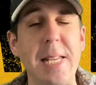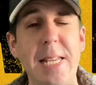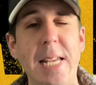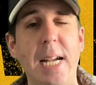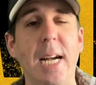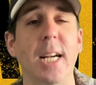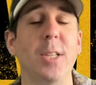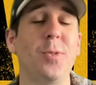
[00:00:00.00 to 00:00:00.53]

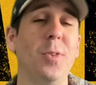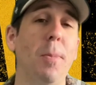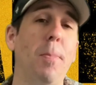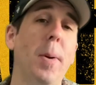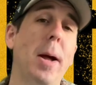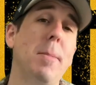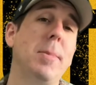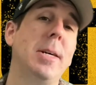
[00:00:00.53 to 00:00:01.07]
yeah, as for
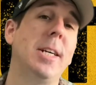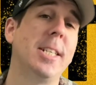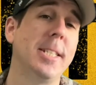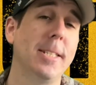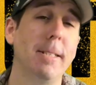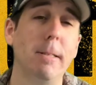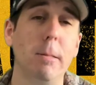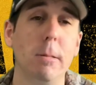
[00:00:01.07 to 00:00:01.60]
Batman,
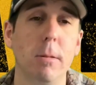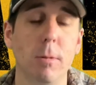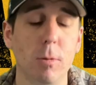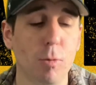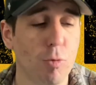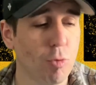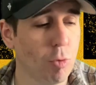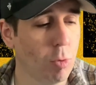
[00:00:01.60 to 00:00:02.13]

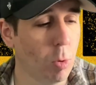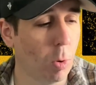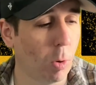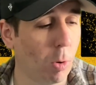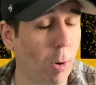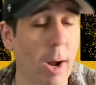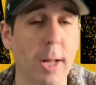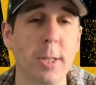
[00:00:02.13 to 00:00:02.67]

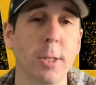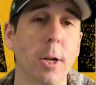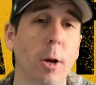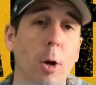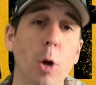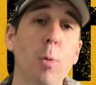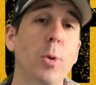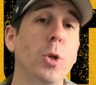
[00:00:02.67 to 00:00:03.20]
I don't know.
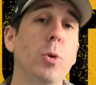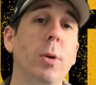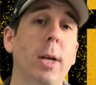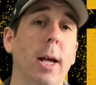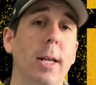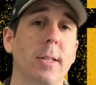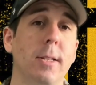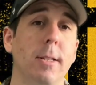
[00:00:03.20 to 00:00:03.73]
Who would you
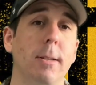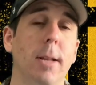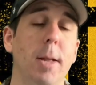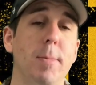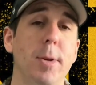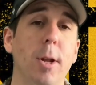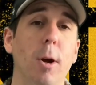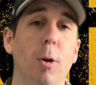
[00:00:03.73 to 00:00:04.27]
cast?
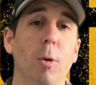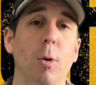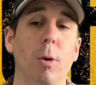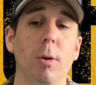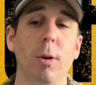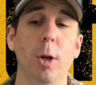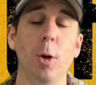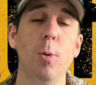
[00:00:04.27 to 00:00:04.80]
Let me know.
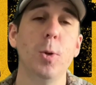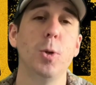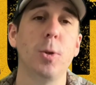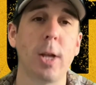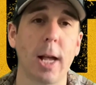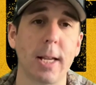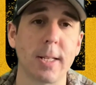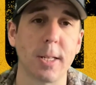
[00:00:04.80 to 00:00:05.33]
Who would you
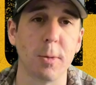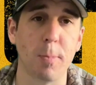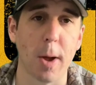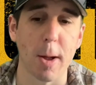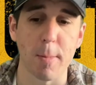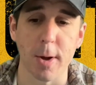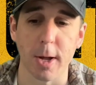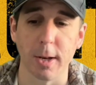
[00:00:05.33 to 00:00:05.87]
cast as
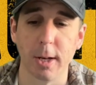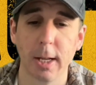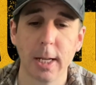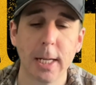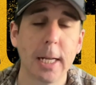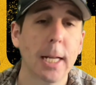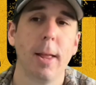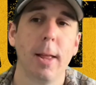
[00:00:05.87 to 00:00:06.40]
Batman?
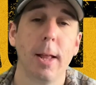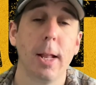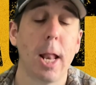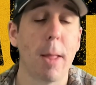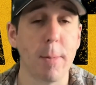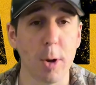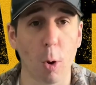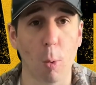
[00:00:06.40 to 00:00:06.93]

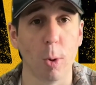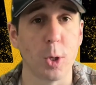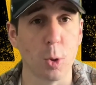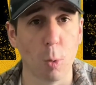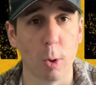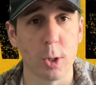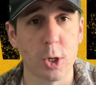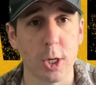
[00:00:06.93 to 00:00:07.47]
Let me know what you're
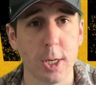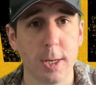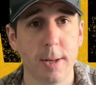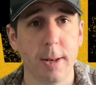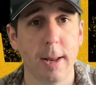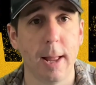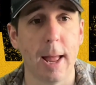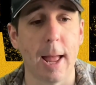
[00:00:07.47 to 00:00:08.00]
watching.
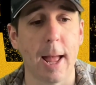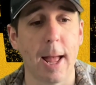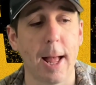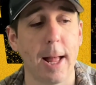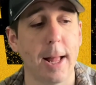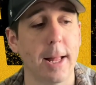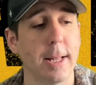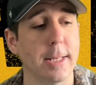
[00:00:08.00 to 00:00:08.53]

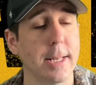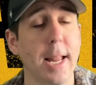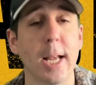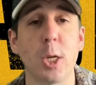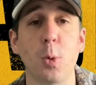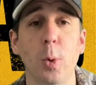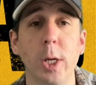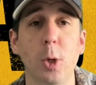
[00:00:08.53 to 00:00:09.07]
And
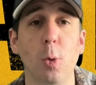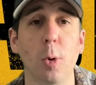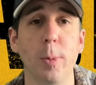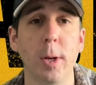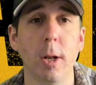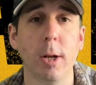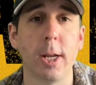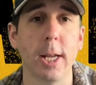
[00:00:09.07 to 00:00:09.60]
next week we'll be
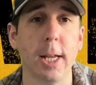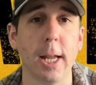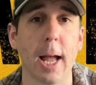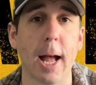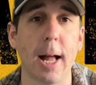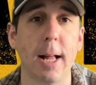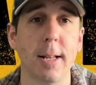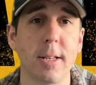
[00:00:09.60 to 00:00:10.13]
looking
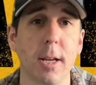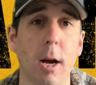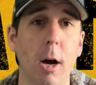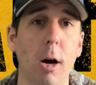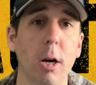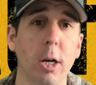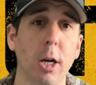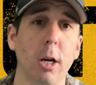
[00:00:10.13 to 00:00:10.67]
at
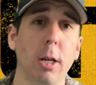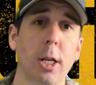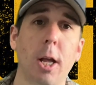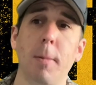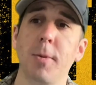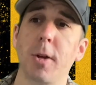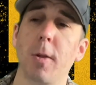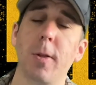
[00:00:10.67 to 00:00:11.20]
Argylle. It
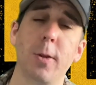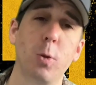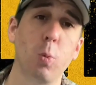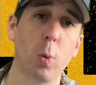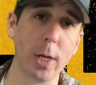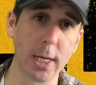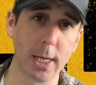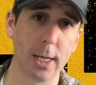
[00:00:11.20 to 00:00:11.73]
comes out this
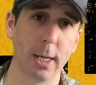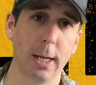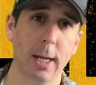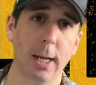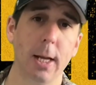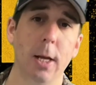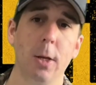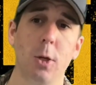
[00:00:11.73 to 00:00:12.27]
week.
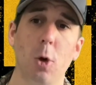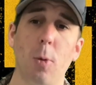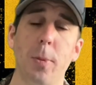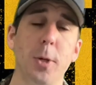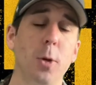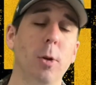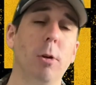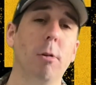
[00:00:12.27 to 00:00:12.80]
So we'll be
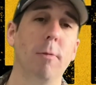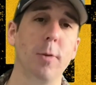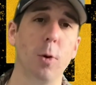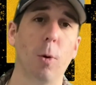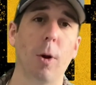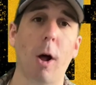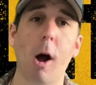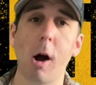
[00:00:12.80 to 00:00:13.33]
doing a review
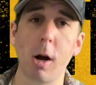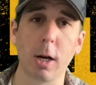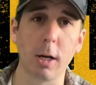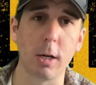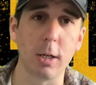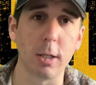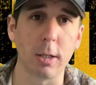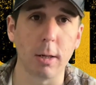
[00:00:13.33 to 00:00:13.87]
on
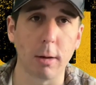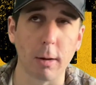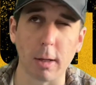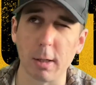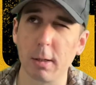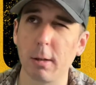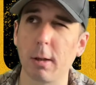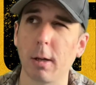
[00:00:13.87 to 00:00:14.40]
Argylle.
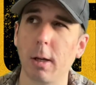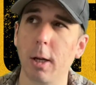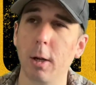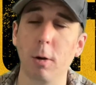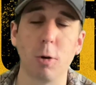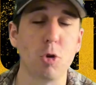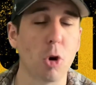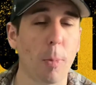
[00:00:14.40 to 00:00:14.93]

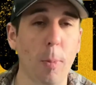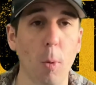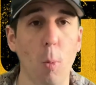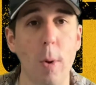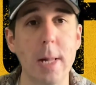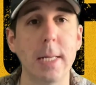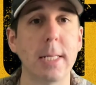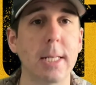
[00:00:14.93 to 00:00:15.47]
It'll drop on
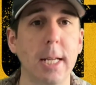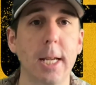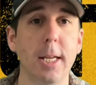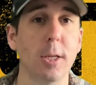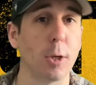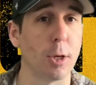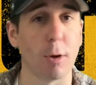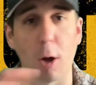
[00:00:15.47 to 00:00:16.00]
Wednesday,
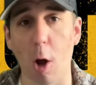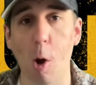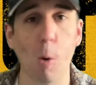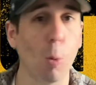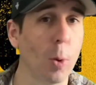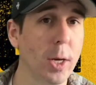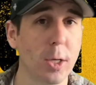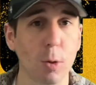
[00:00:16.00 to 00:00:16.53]
so you got a whole
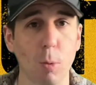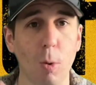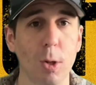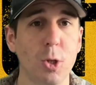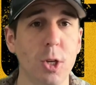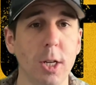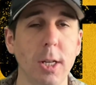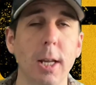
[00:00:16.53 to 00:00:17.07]
week to
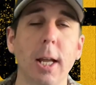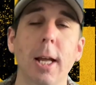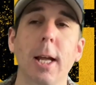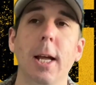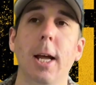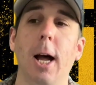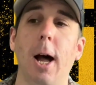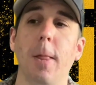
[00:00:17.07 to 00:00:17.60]
watch it.
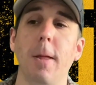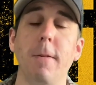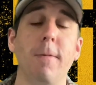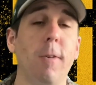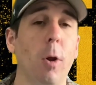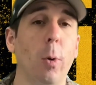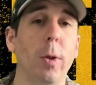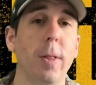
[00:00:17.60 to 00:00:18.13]
And then
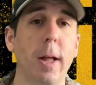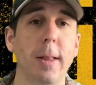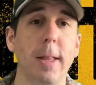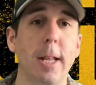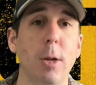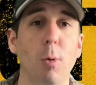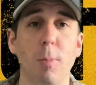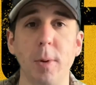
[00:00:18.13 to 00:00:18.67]
following that,
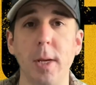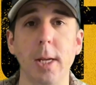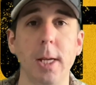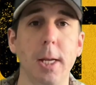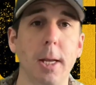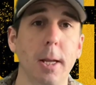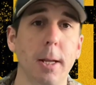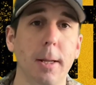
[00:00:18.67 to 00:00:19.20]
then it'll
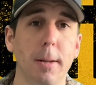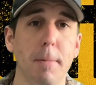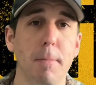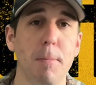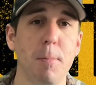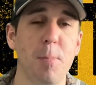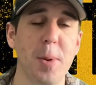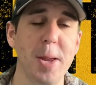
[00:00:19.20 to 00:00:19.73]
be
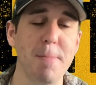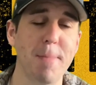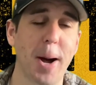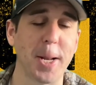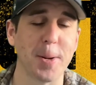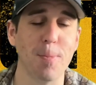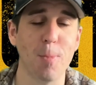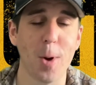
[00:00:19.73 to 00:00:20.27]

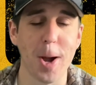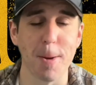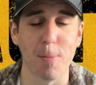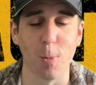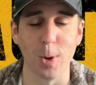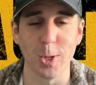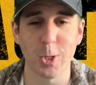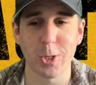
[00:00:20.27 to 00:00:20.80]
Madam Web,
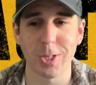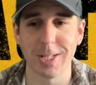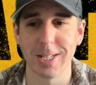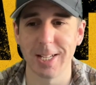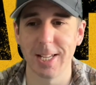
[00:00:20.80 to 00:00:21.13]
which